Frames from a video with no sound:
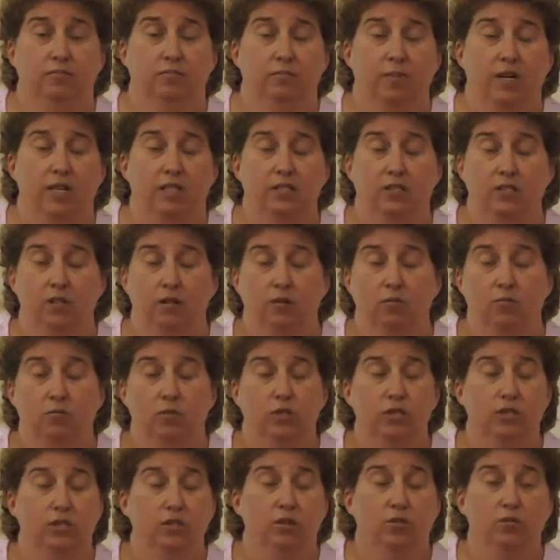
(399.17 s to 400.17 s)
My son
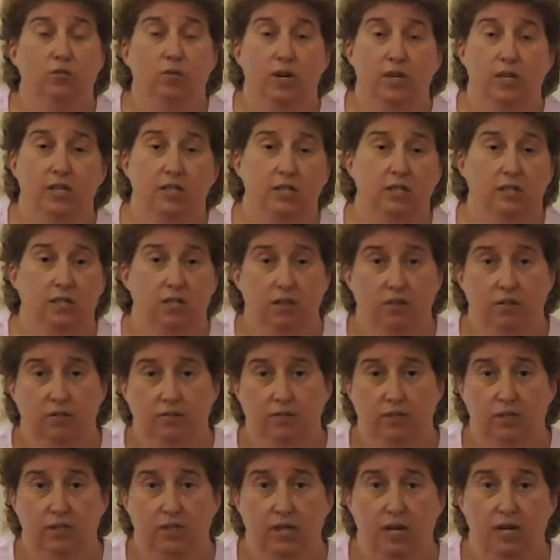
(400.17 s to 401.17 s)
was the greatest
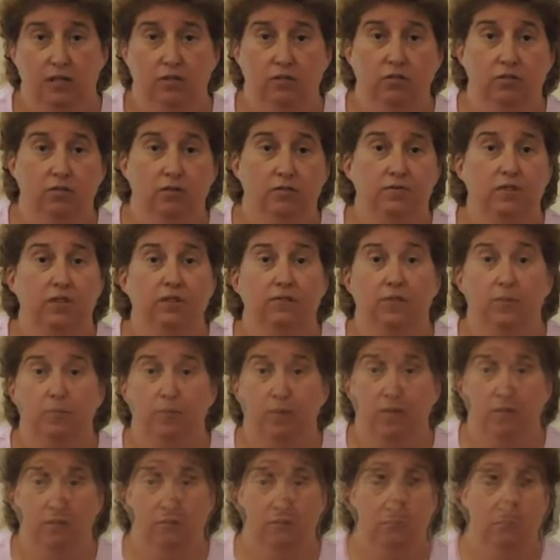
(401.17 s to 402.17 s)
gift God could have given
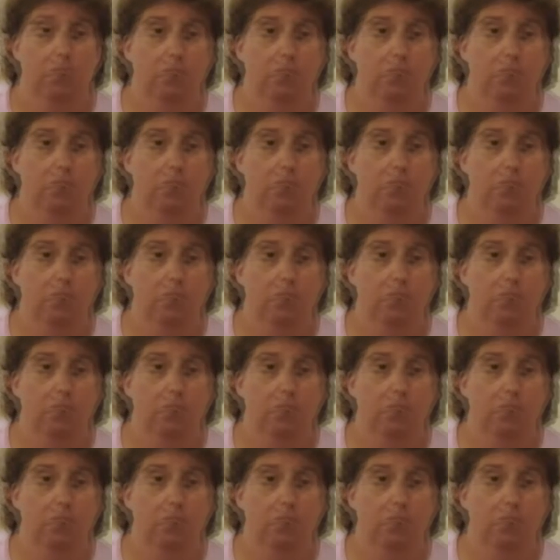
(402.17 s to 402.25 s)
me.